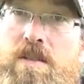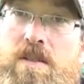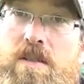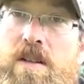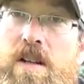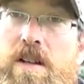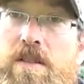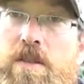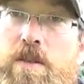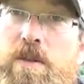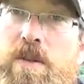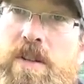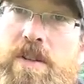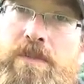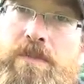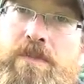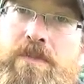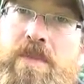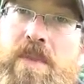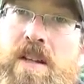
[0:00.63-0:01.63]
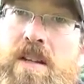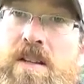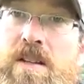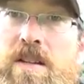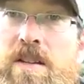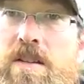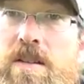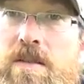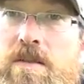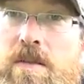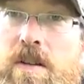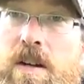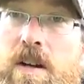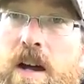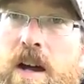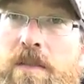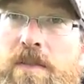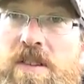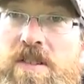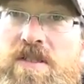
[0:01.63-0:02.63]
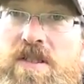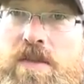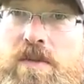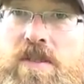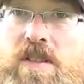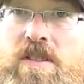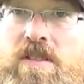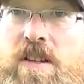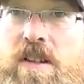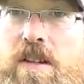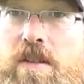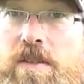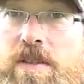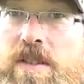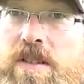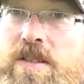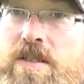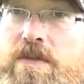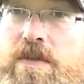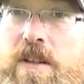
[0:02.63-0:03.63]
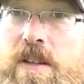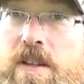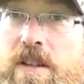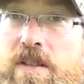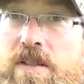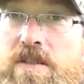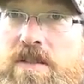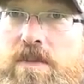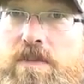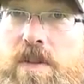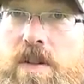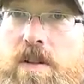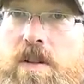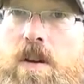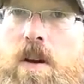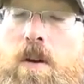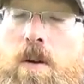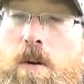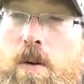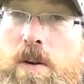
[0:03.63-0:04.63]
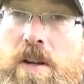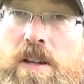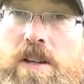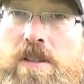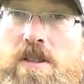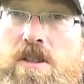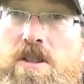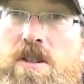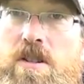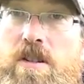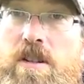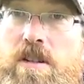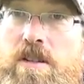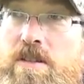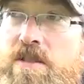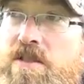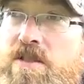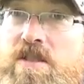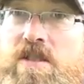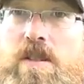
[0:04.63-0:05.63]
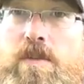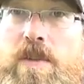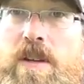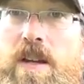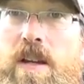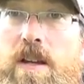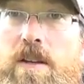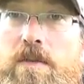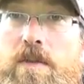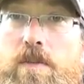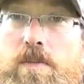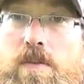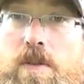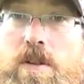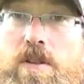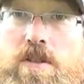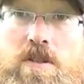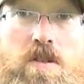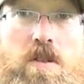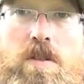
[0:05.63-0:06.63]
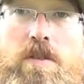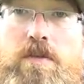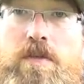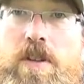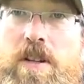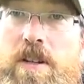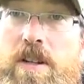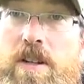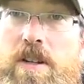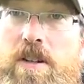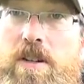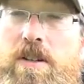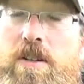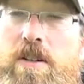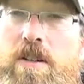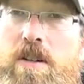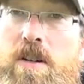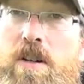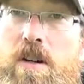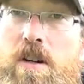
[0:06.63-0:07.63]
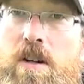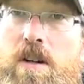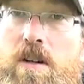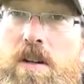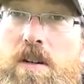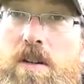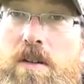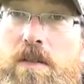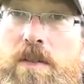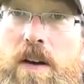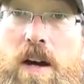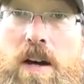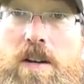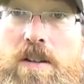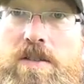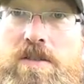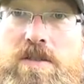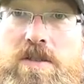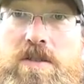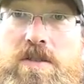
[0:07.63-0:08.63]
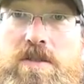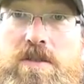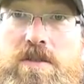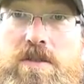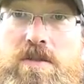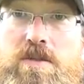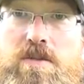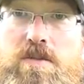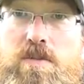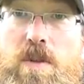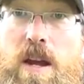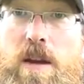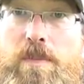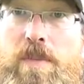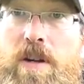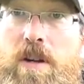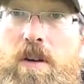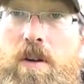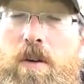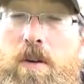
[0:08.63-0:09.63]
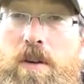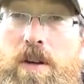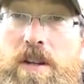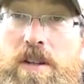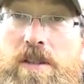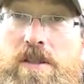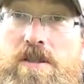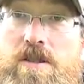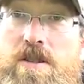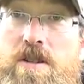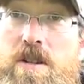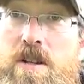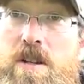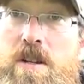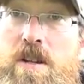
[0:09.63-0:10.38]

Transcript: Hey everyone. Well, obviously with the title of this video, it's about cordage. This is going to be kind of a pretty short video of how to wrap your cordage.